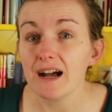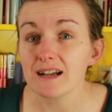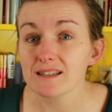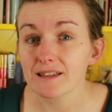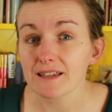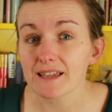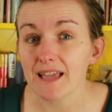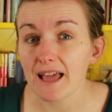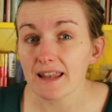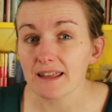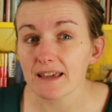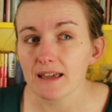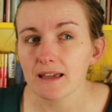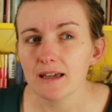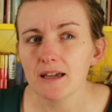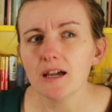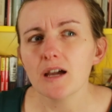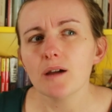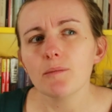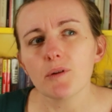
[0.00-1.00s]
as I get it.
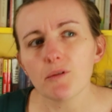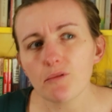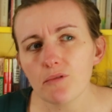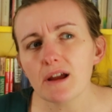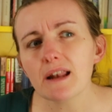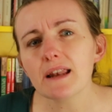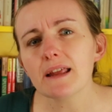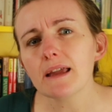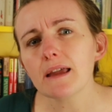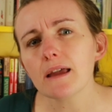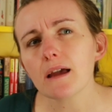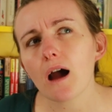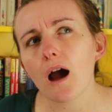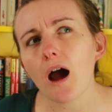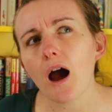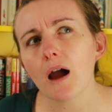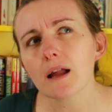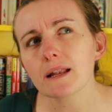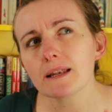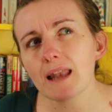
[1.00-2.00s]
But really,
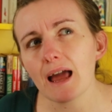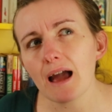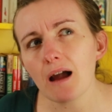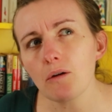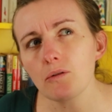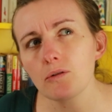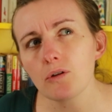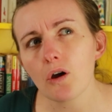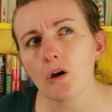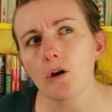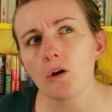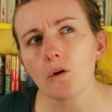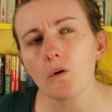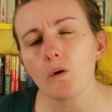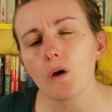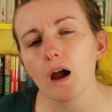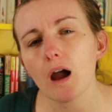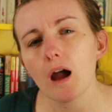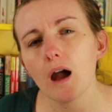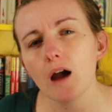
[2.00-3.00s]
I now
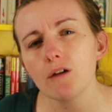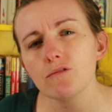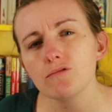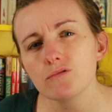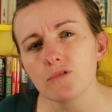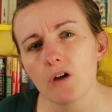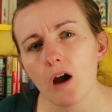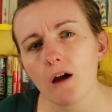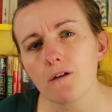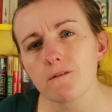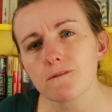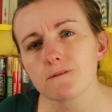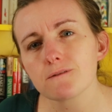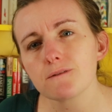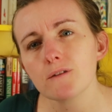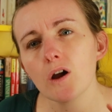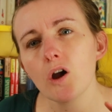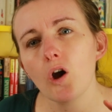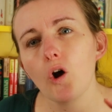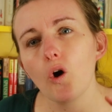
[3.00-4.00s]
know a rough